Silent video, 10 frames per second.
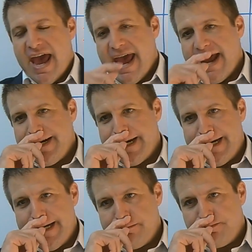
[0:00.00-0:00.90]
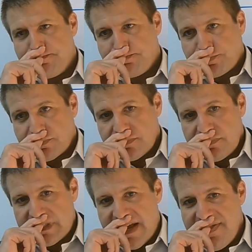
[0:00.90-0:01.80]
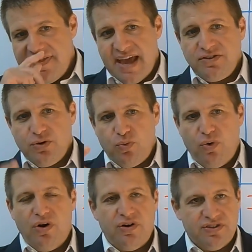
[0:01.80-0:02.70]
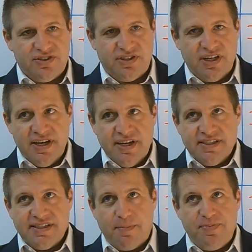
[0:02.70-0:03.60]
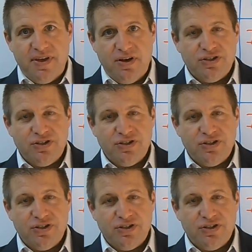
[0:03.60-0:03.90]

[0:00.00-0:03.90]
And that was something,